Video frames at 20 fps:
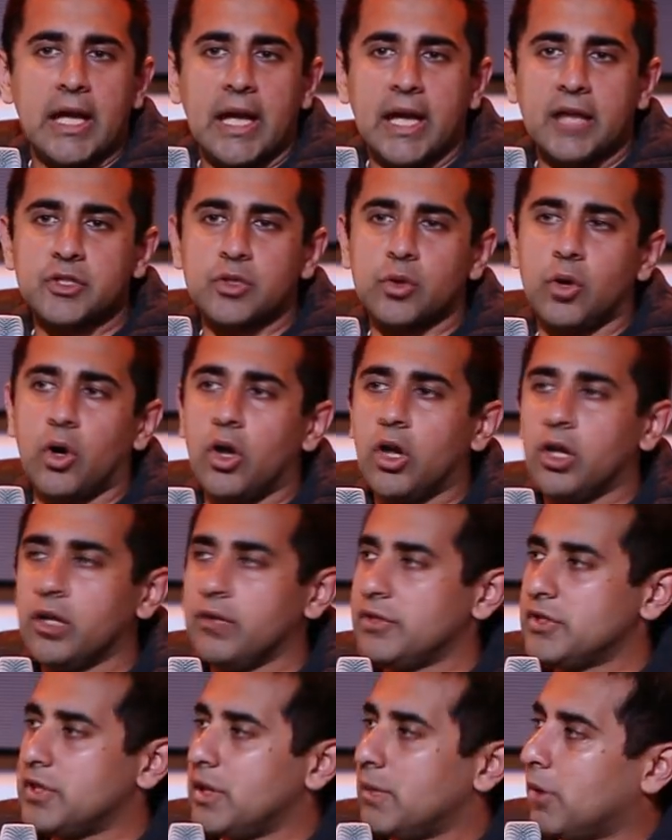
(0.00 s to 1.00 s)
And so all
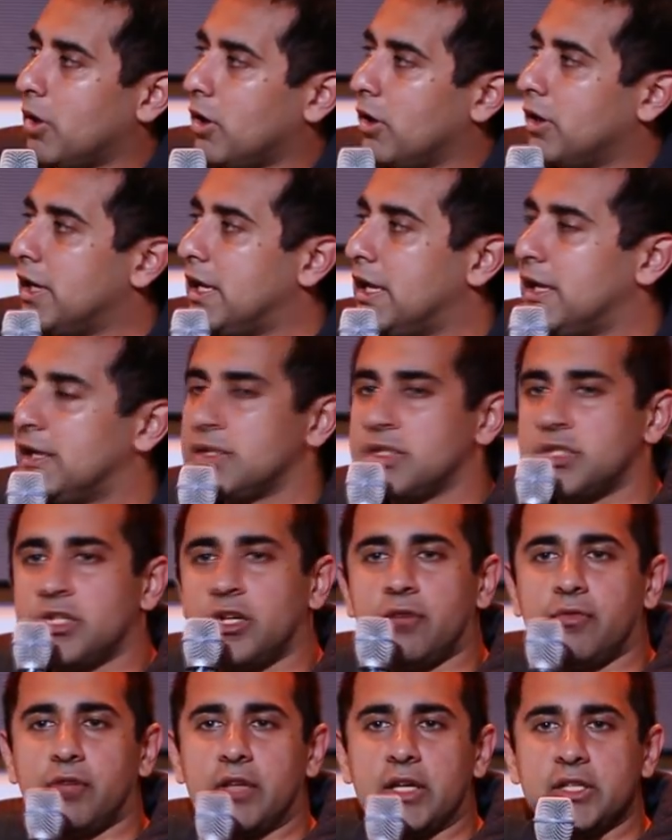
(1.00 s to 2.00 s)
of his mRNA and
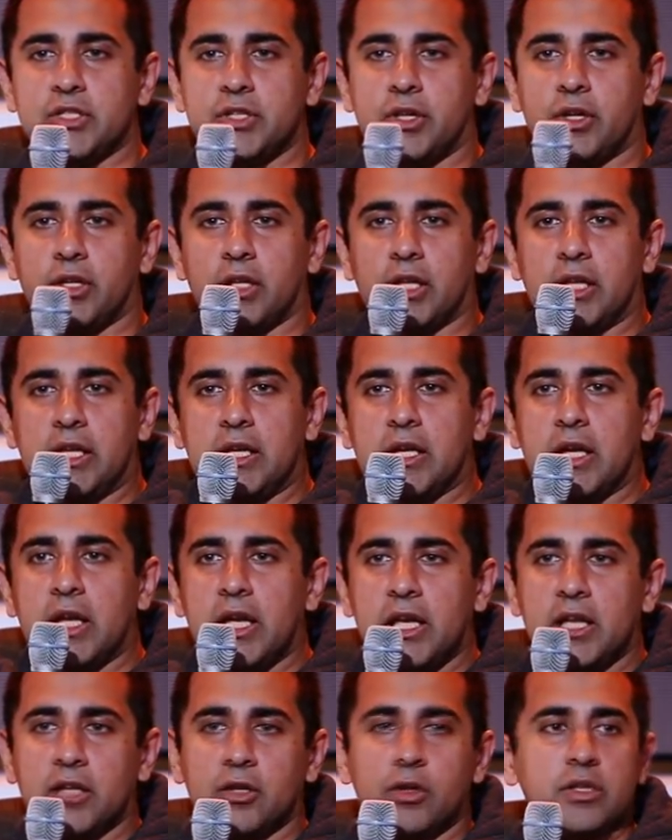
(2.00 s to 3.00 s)
stuff, like suddenly
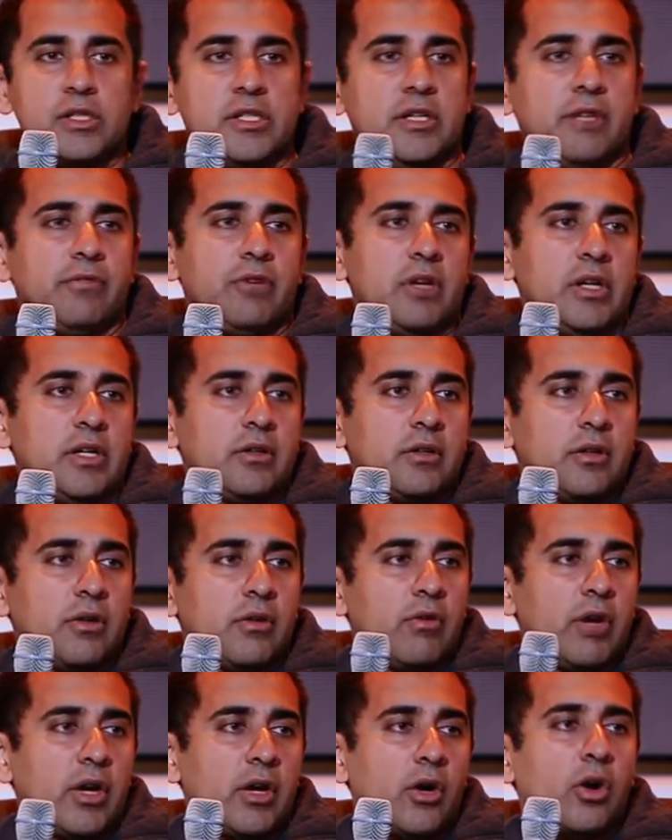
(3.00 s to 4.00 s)
it looked different,
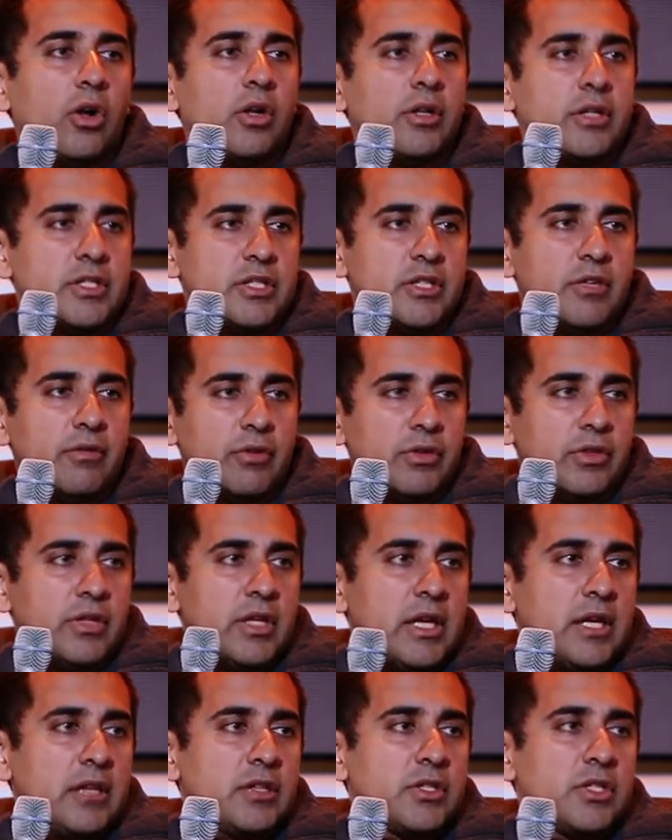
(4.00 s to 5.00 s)
right? All these different
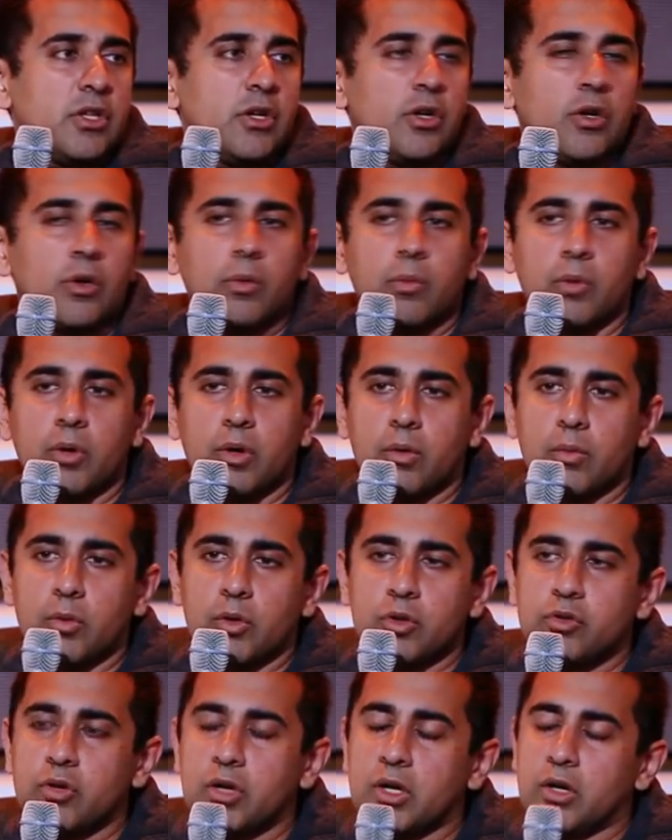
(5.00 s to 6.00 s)
things, you know, were
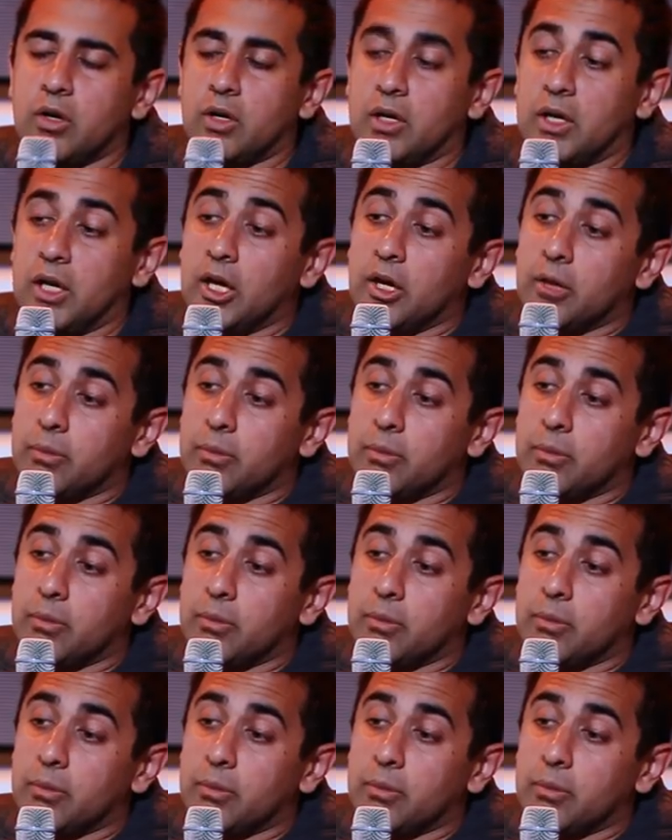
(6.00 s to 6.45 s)
triggered.